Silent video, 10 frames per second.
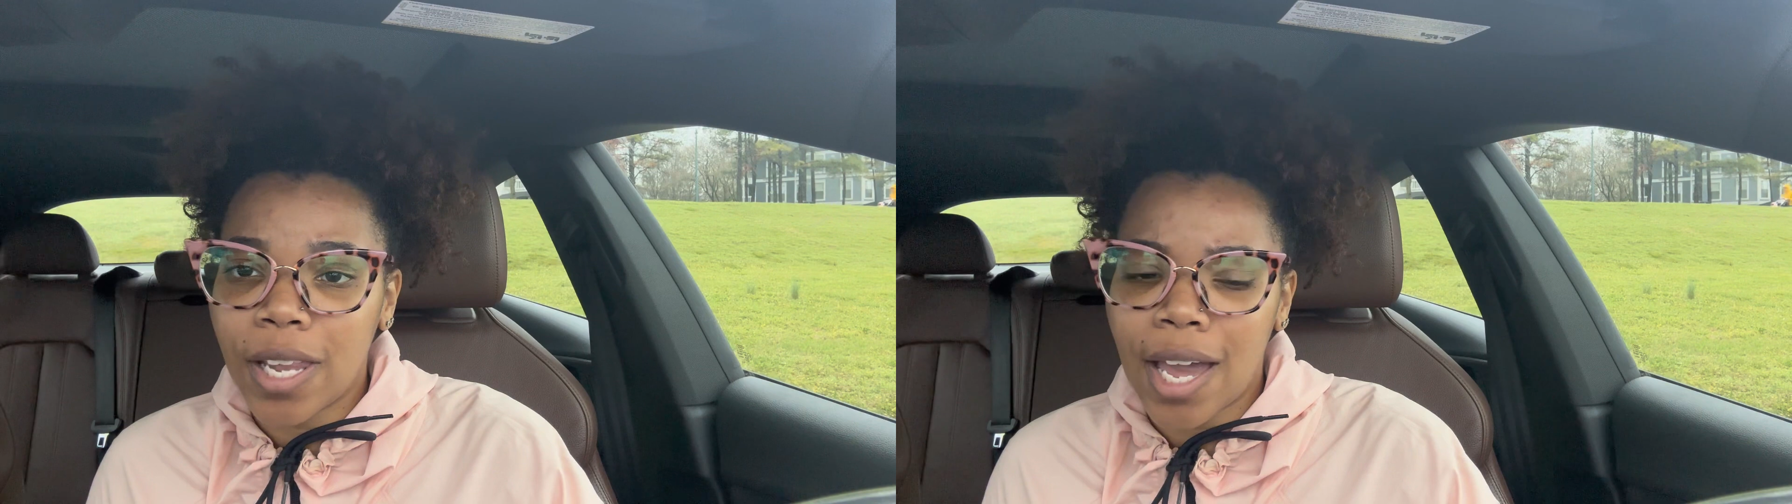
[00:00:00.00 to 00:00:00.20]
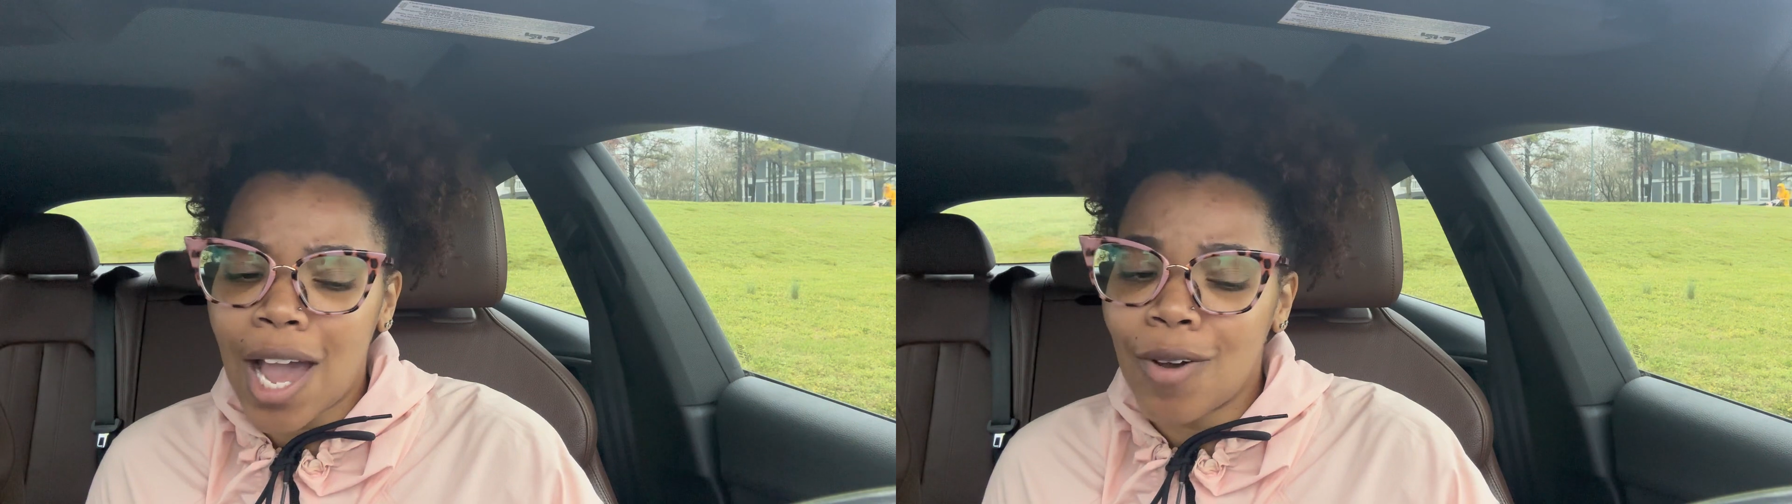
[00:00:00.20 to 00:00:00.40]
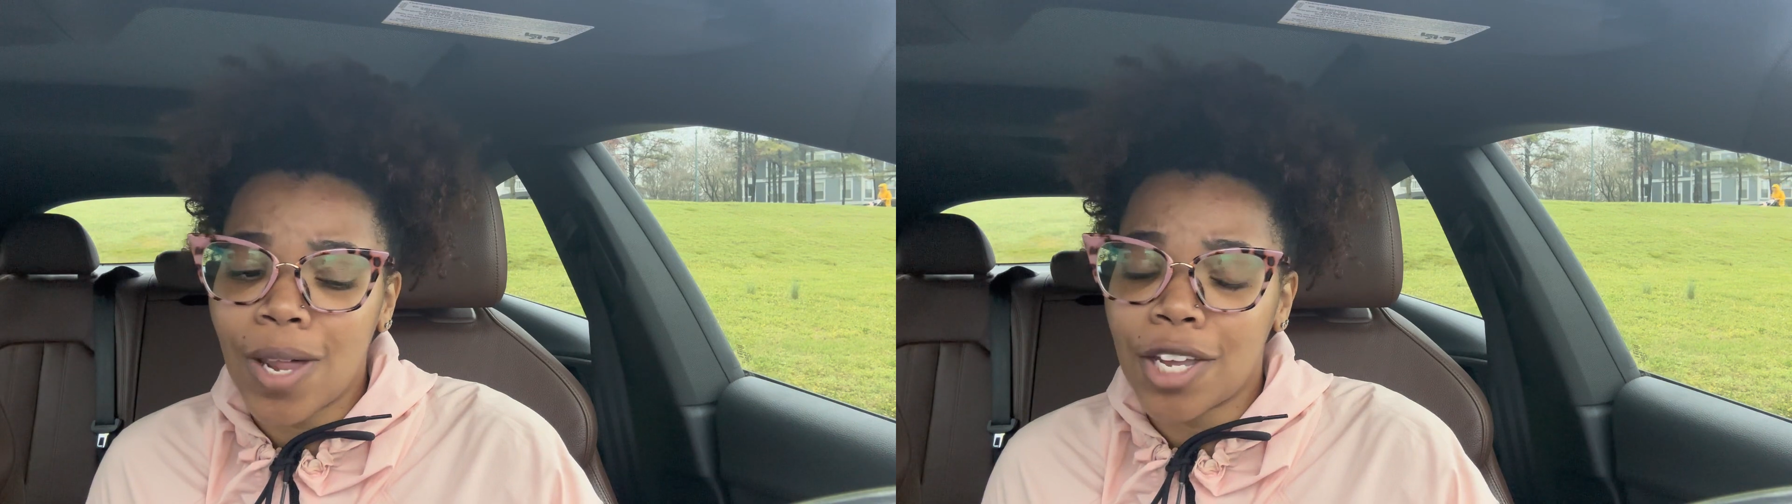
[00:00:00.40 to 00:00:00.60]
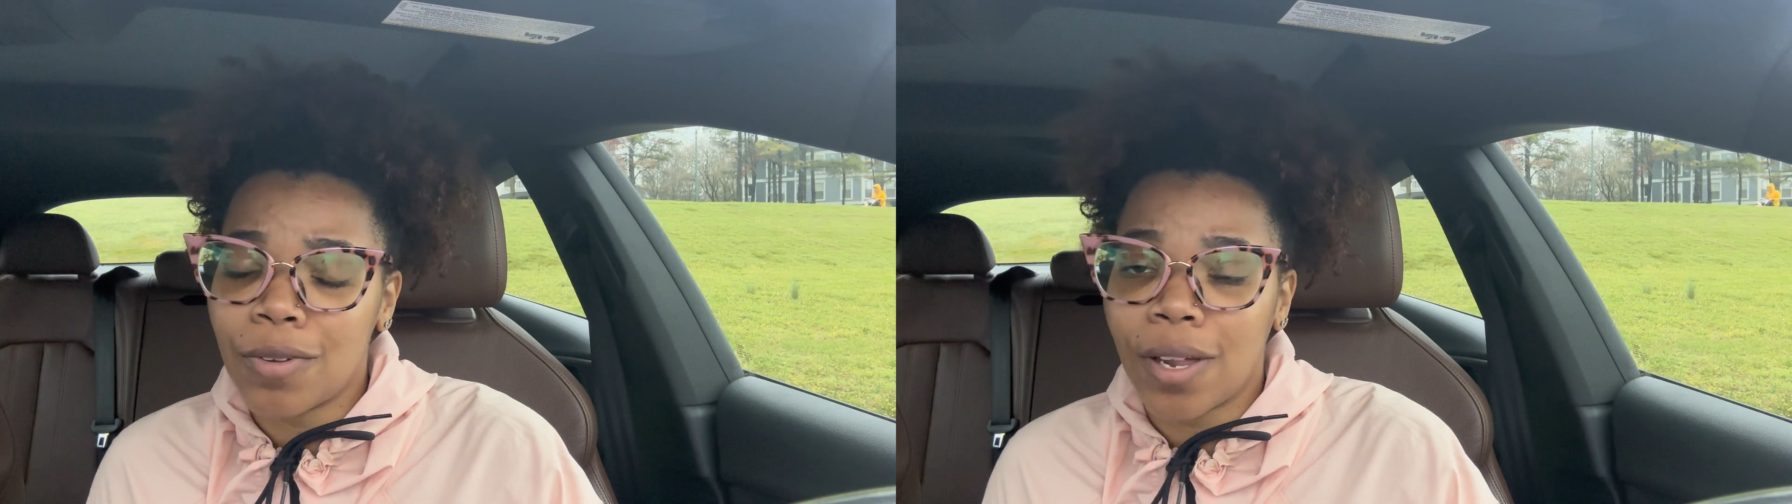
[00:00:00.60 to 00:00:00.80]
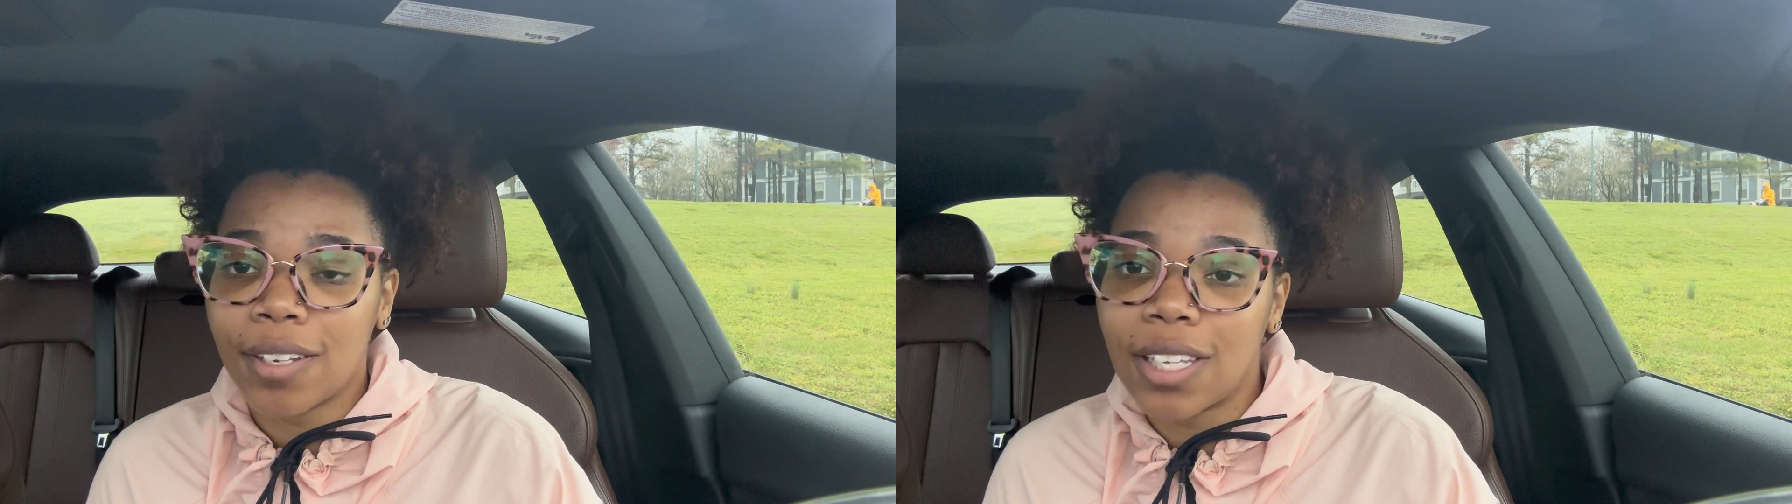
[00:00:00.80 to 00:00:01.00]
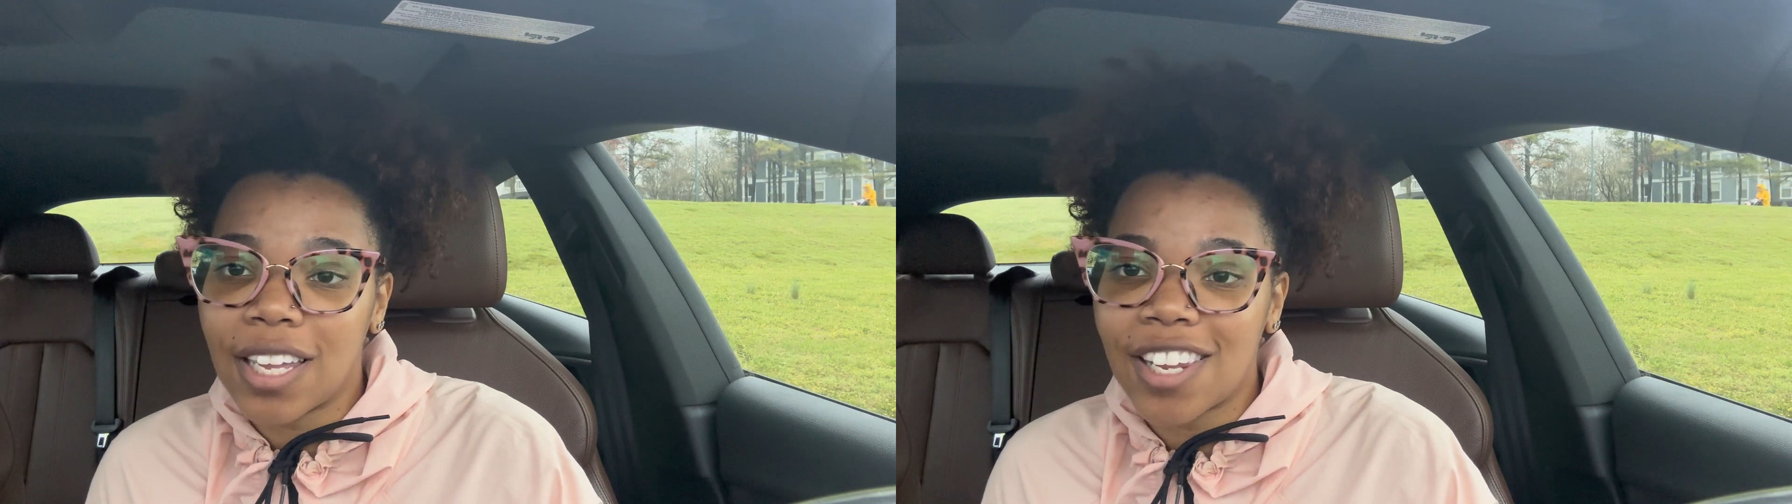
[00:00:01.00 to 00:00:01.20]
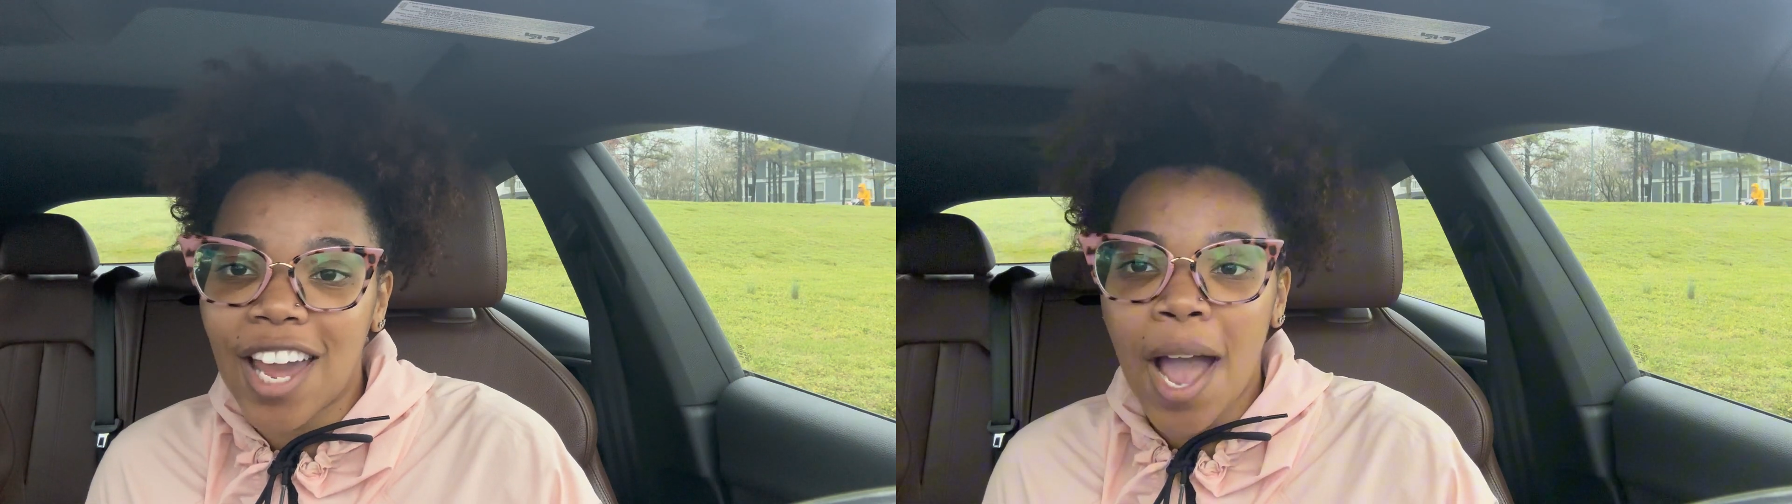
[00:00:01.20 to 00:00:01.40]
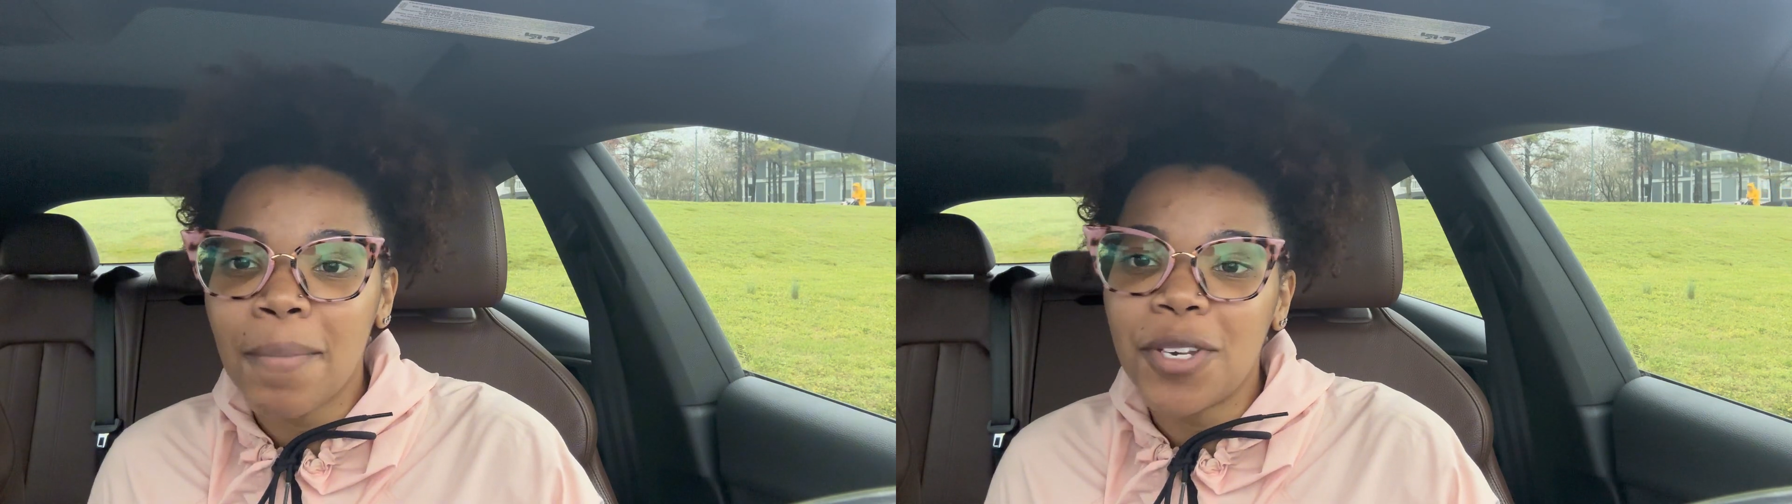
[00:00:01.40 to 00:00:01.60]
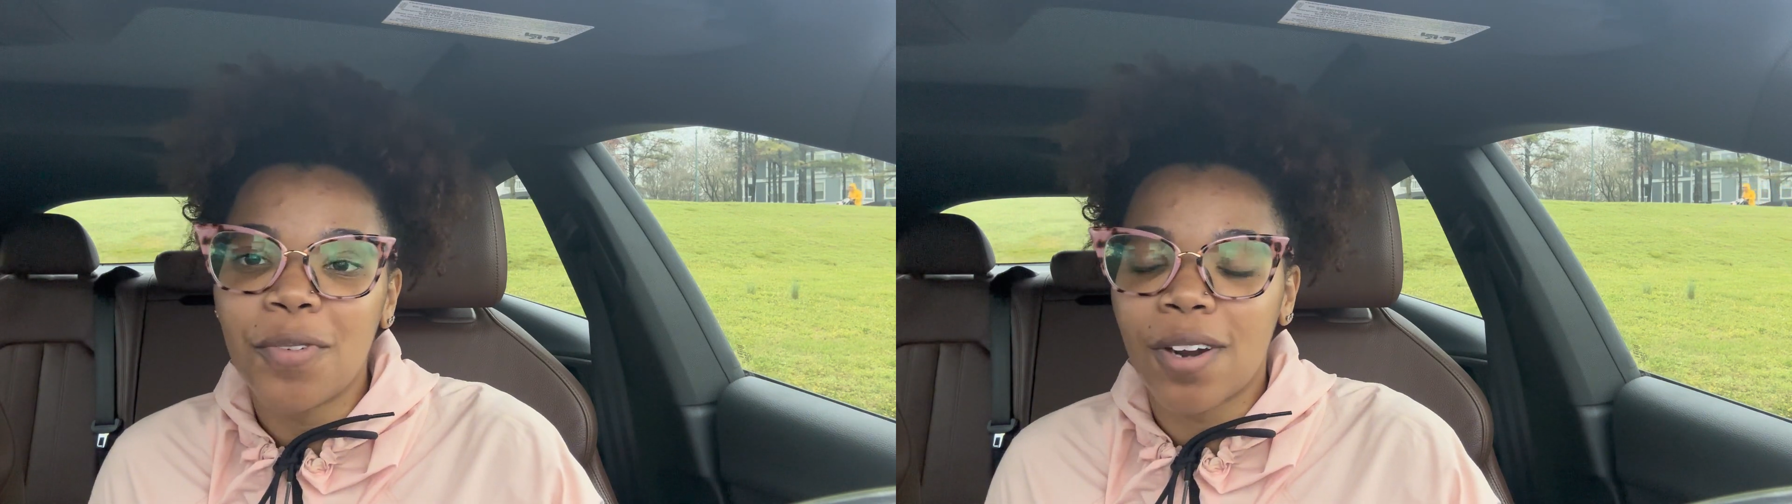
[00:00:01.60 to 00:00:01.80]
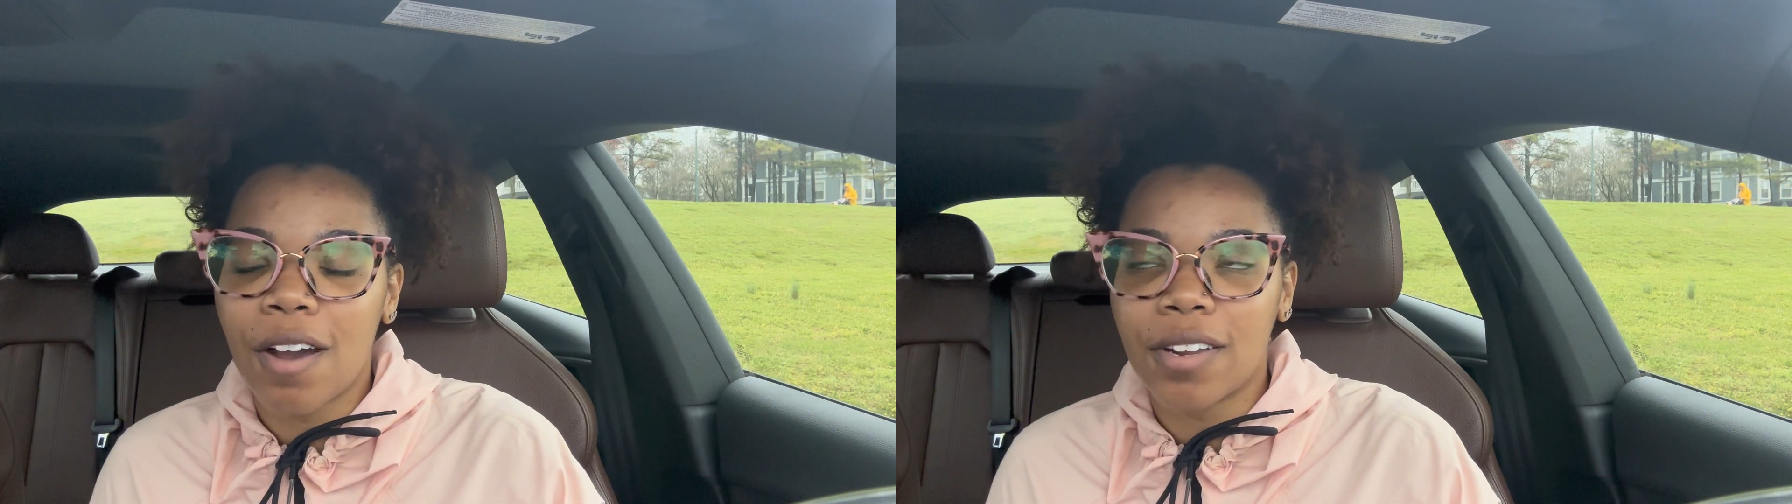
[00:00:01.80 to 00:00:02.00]
Like, I don't like you like that. Like, I be
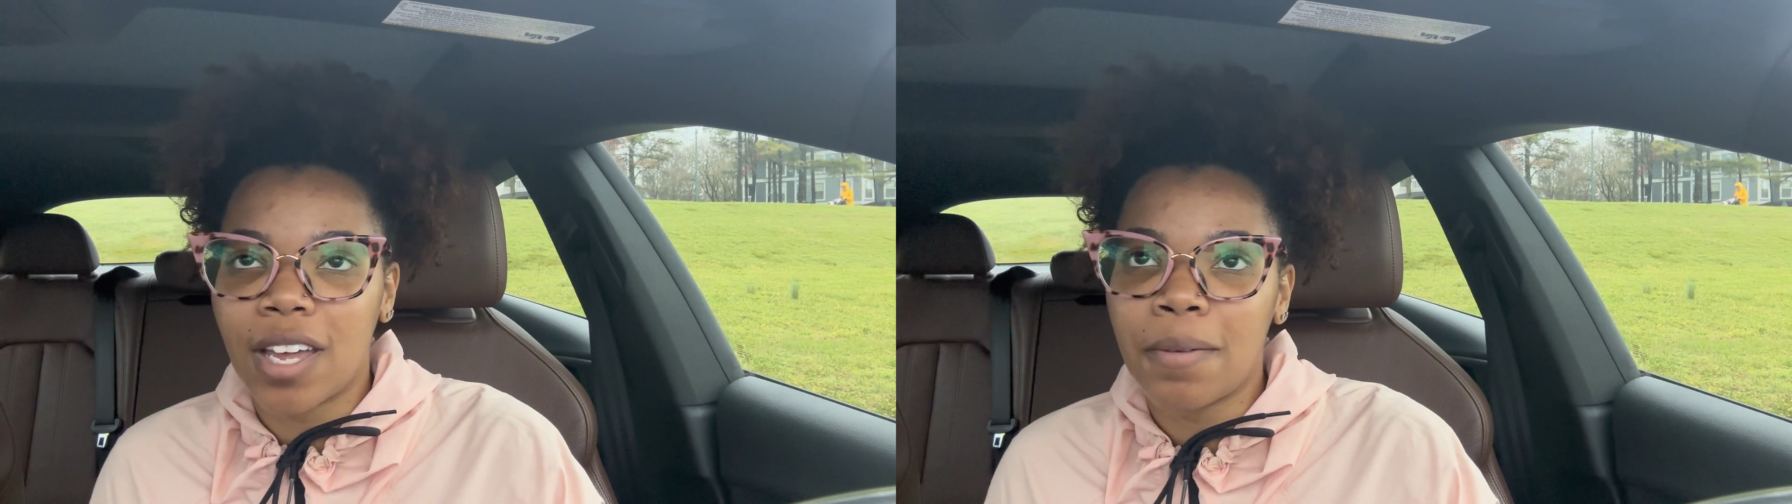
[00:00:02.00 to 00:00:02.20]
doing all that.